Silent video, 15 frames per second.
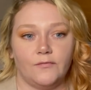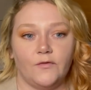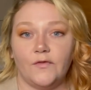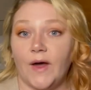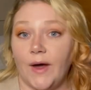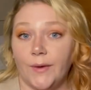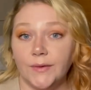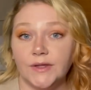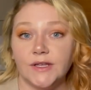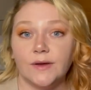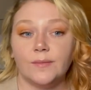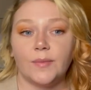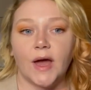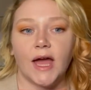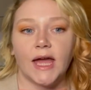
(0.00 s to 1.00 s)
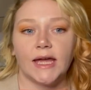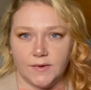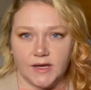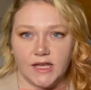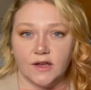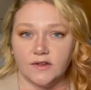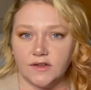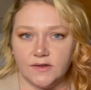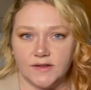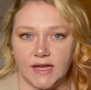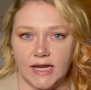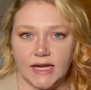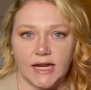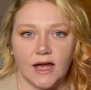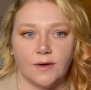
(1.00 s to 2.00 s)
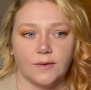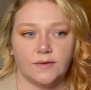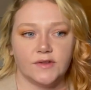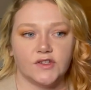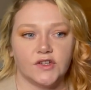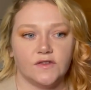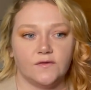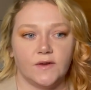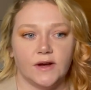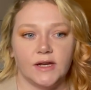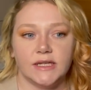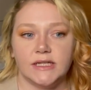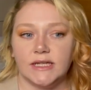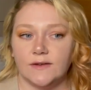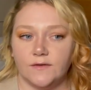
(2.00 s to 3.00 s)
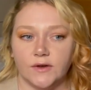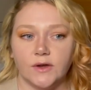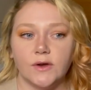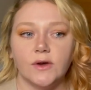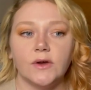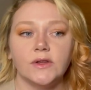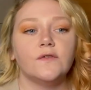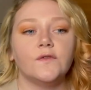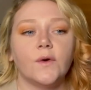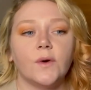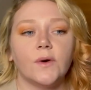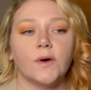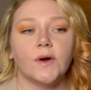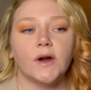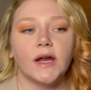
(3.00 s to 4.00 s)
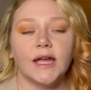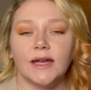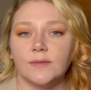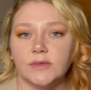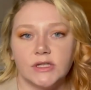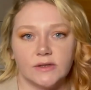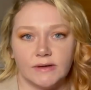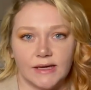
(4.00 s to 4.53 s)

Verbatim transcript: felt, but he also stated how it was just very difficult for him to